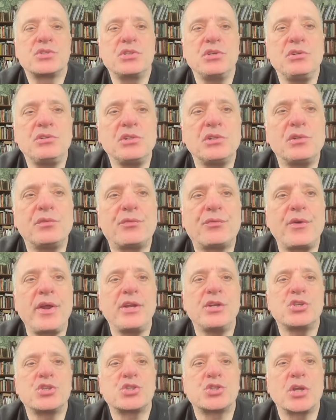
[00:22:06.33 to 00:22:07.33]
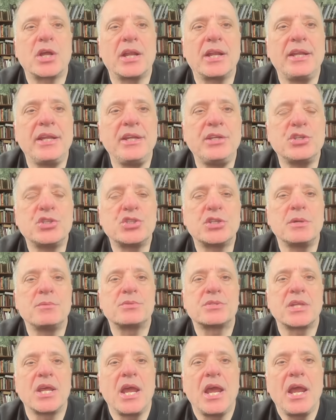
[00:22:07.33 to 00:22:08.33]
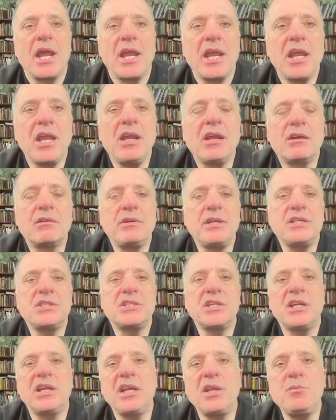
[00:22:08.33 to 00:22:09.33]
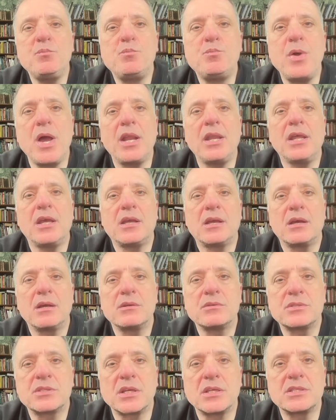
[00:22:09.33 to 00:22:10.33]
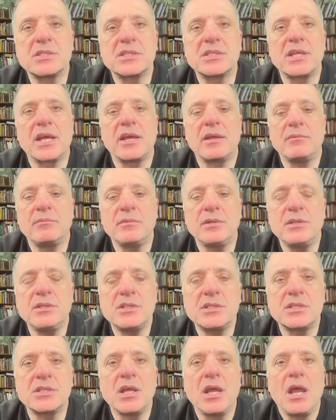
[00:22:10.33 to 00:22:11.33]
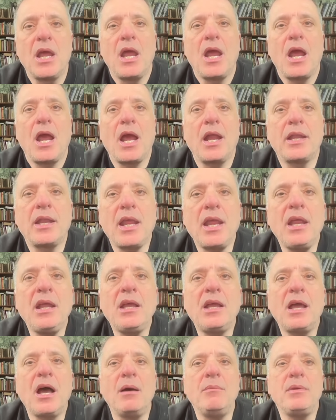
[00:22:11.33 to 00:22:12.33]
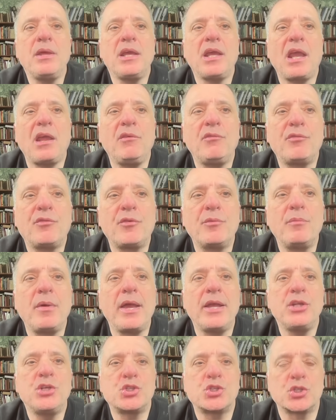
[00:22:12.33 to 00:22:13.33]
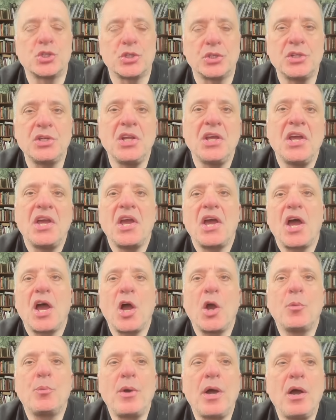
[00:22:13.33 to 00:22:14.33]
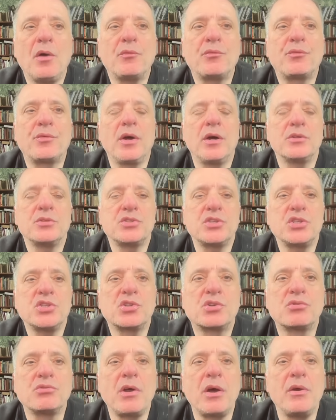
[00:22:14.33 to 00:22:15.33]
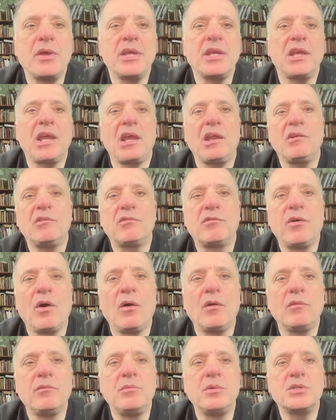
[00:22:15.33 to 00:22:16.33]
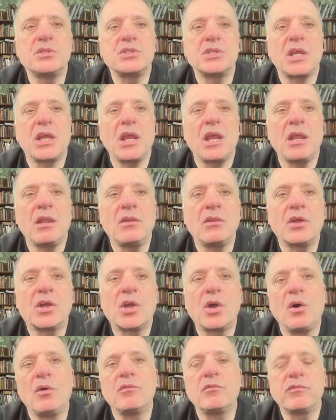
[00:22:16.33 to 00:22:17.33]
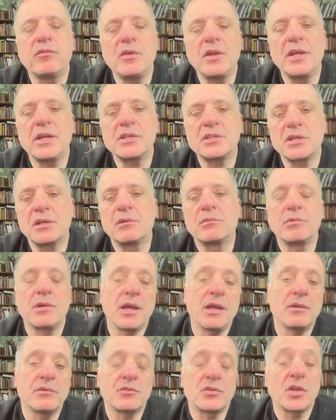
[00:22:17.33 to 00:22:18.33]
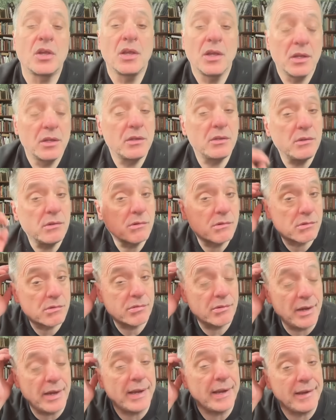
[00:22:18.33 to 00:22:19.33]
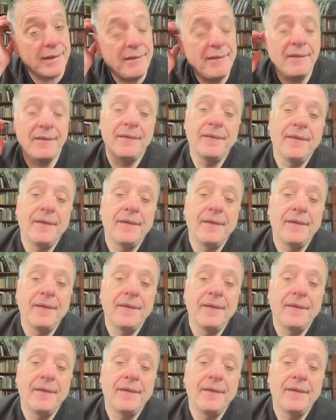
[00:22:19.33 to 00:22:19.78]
Due to the French leadership's increasingly bellicose statements and incoming information about France's growing involvement in the conflict around Ukraine,